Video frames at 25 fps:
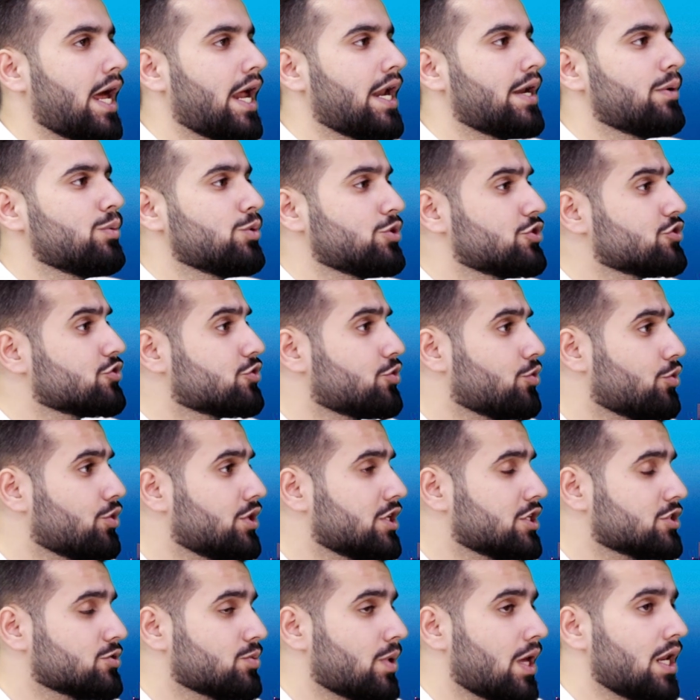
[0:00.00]
and which is
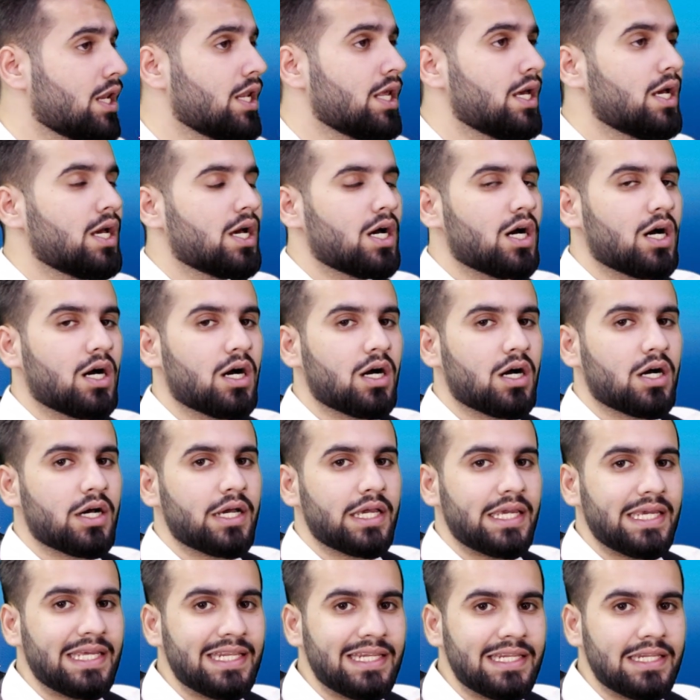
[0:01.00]
growing as well
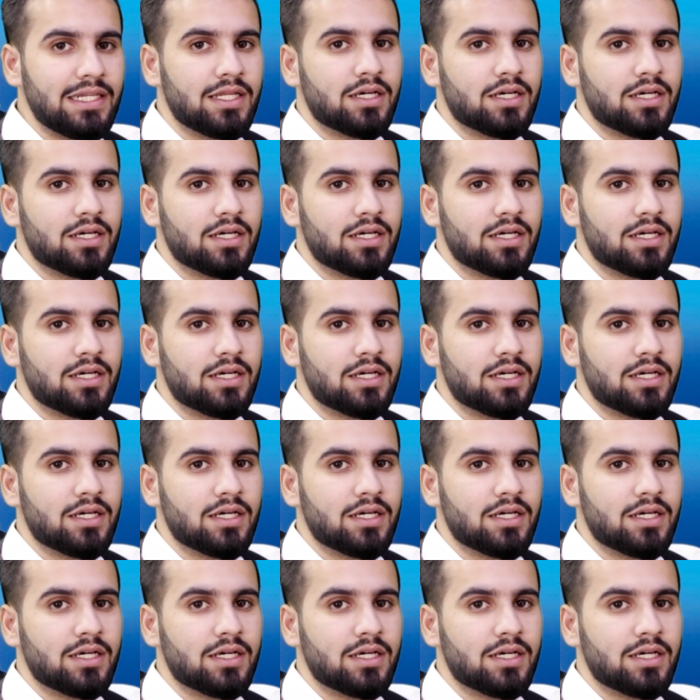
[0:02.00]
in